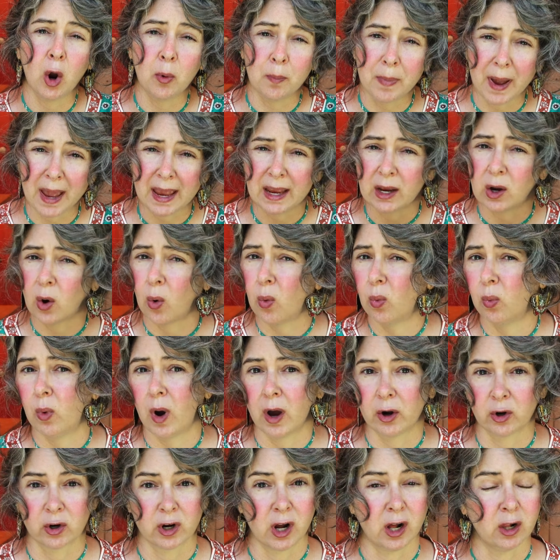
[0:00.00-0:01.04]
opaque
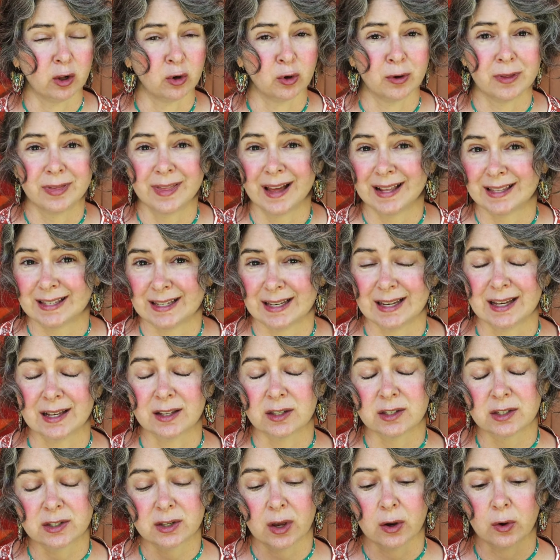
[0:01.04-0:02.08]
watercolor, that's it.
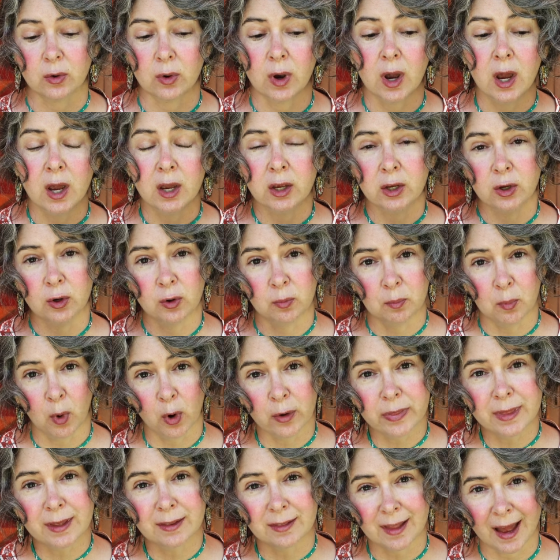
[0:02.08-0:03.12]
So you
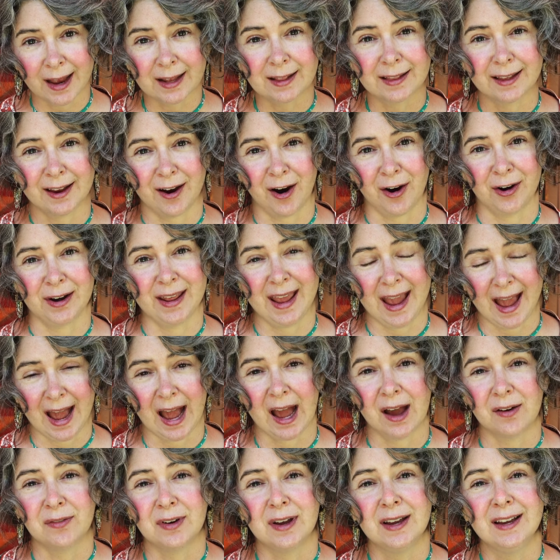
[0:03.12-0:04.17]
more than likely already
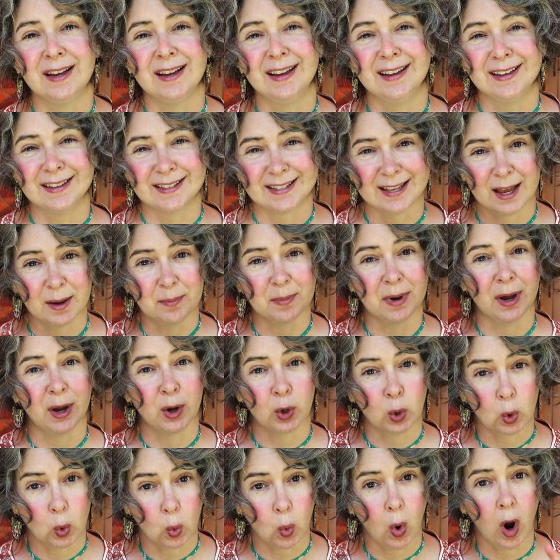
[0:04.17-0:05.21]
have some
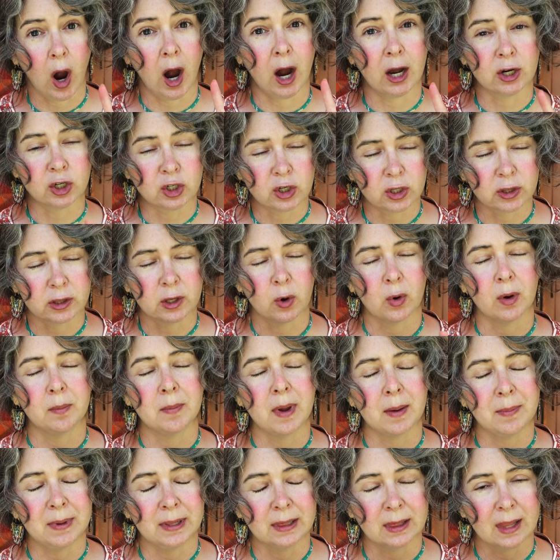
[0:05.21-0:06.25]
gouache, though it
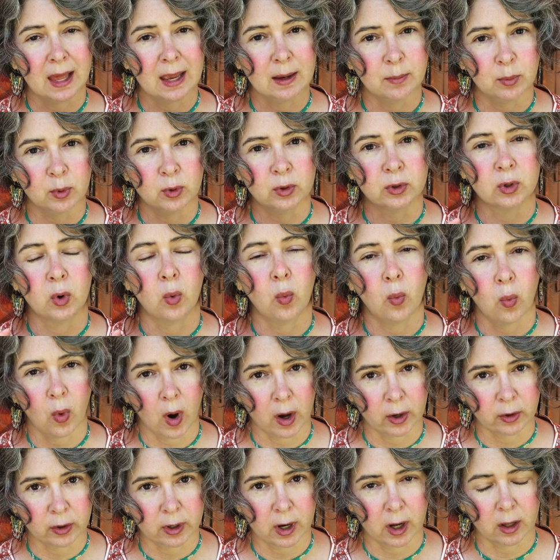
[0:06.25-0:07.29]
may be labeled
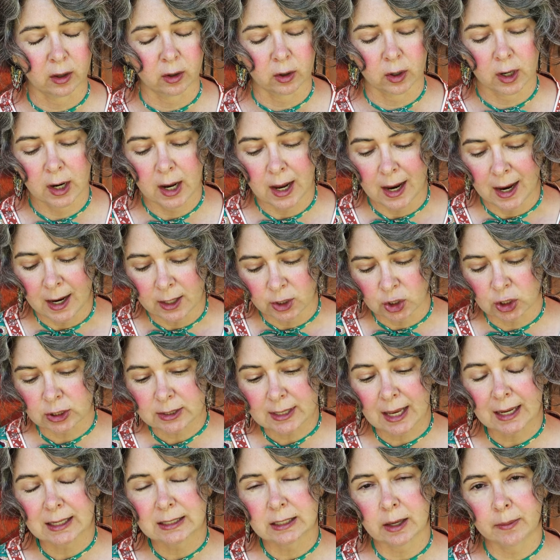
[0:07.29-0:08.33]
watercolor. Just
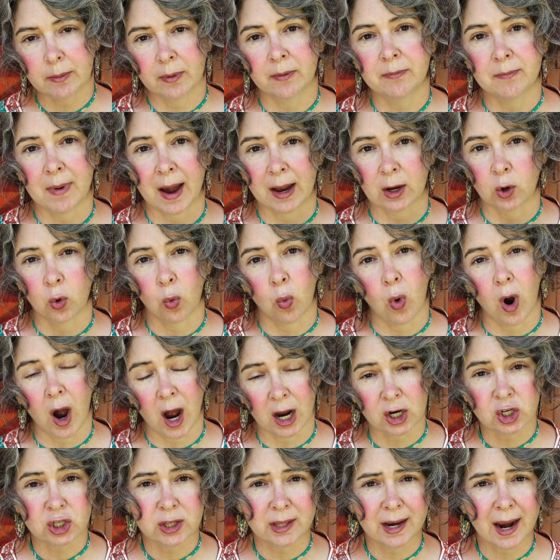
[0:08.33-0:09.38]
like some of my
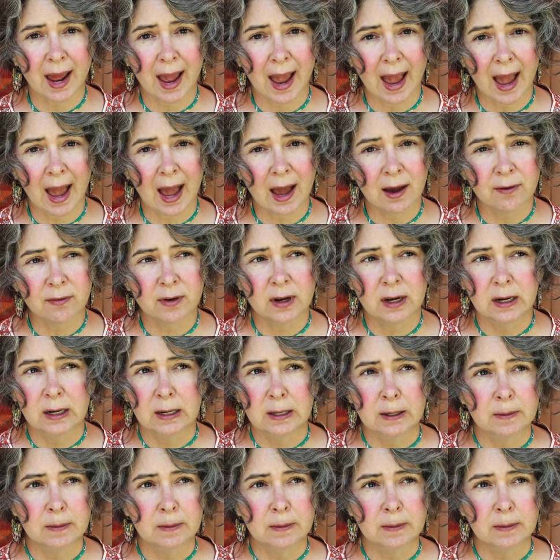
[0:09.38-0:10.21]
gouache that I have,